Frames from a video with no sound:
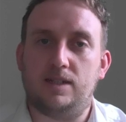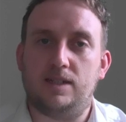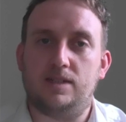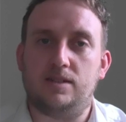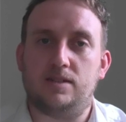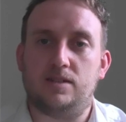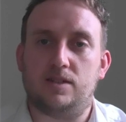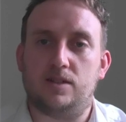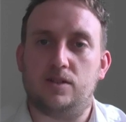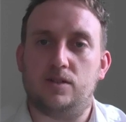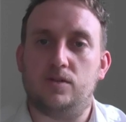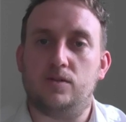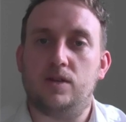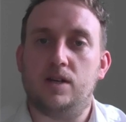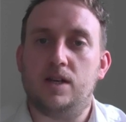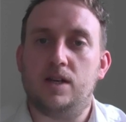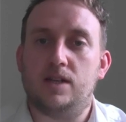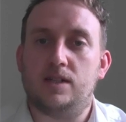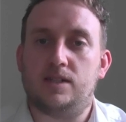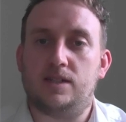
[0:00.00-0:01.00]
into
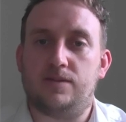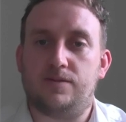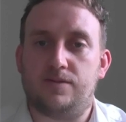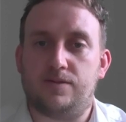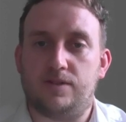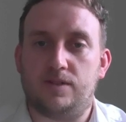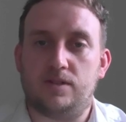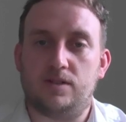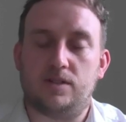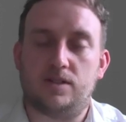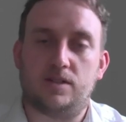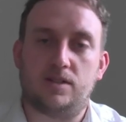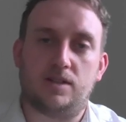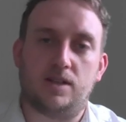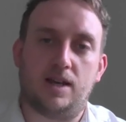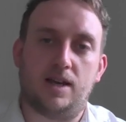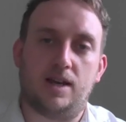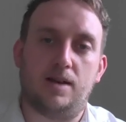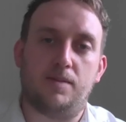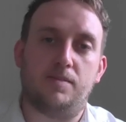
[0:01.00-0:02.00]
different
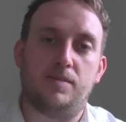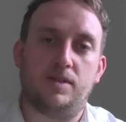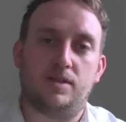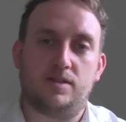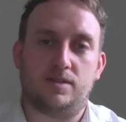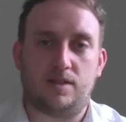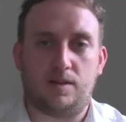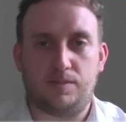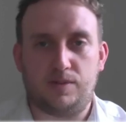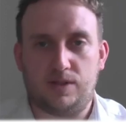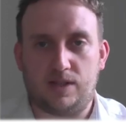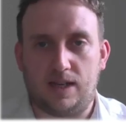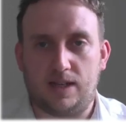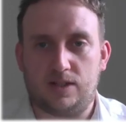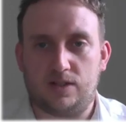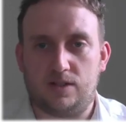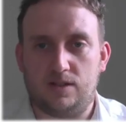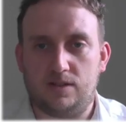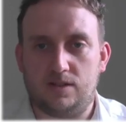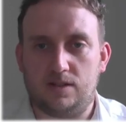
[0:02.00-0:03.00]

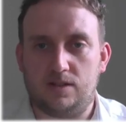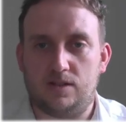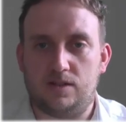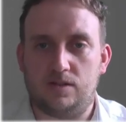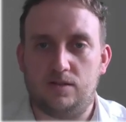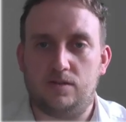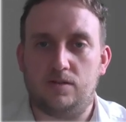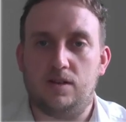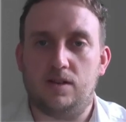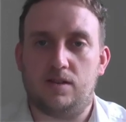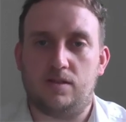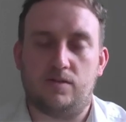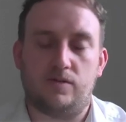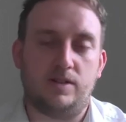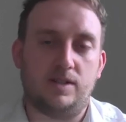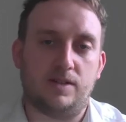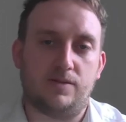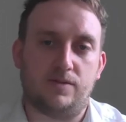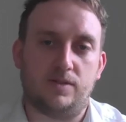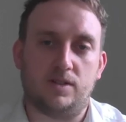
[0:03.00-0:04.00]
subsections, into three
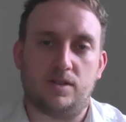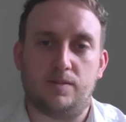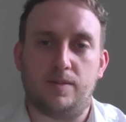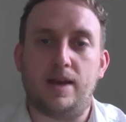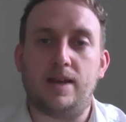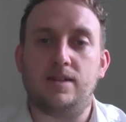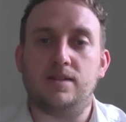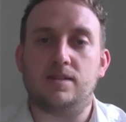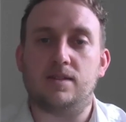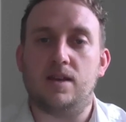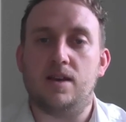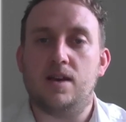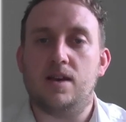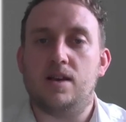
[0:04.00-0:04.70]
different domains.